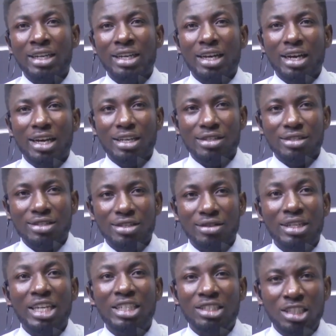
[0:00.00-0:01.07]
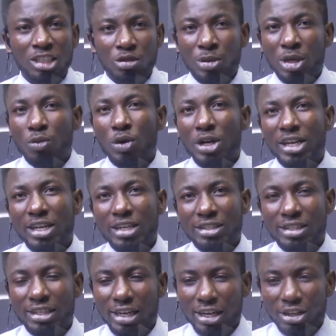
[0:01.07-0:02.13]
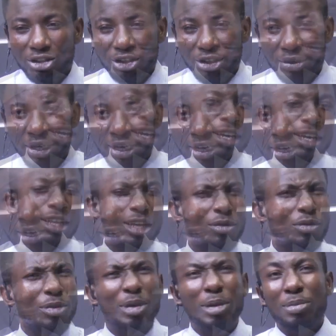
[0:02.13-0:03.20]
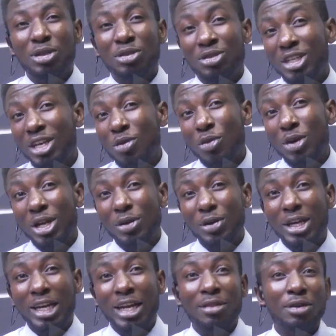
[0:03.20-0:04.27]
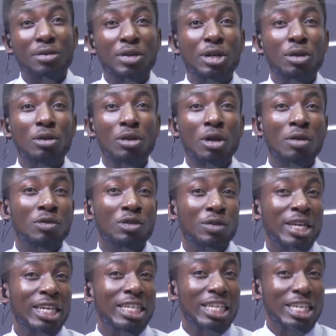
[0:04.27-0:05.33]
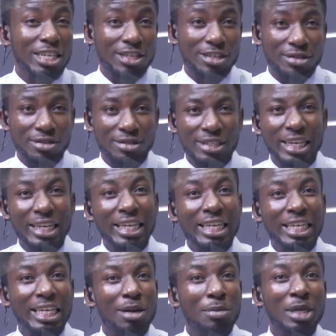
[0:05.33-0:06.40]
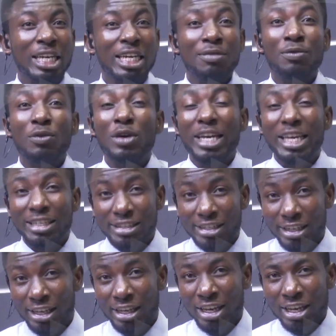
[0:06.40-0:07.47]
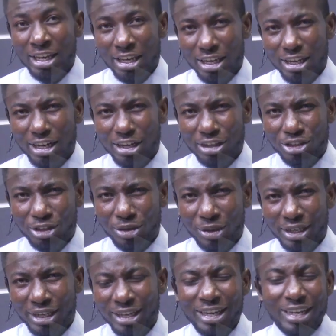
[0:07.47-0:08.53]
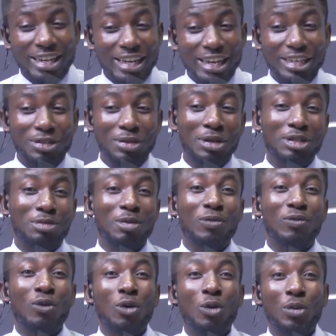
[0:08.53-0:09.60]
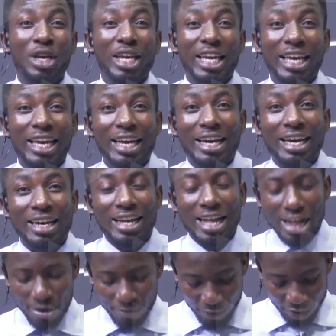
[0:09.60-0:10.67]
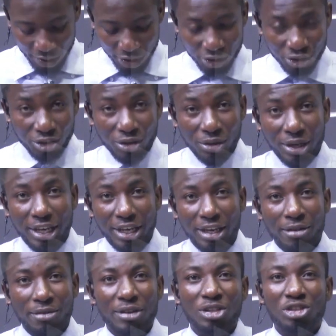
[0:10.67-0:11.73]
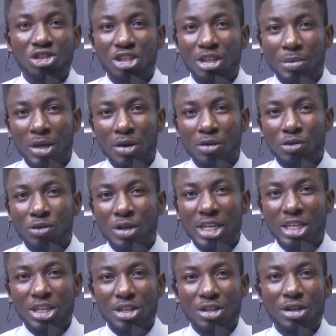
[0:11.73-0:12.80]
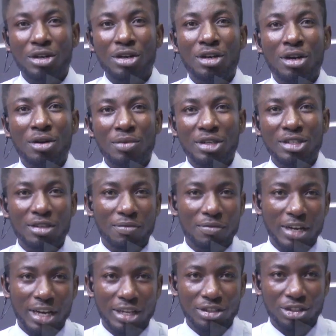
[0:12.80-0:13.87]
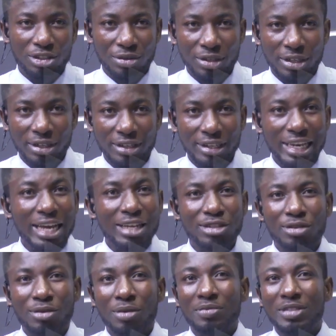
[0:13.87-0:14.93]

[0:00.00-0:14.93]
as legitimate workers in Nigeria. Now remember, today we're looking at the role of trade unions in economic advocacy in Nigeria. Like I told us before, we have in the studio here the chairman of Trade Union Congress of Nigeria, the Council of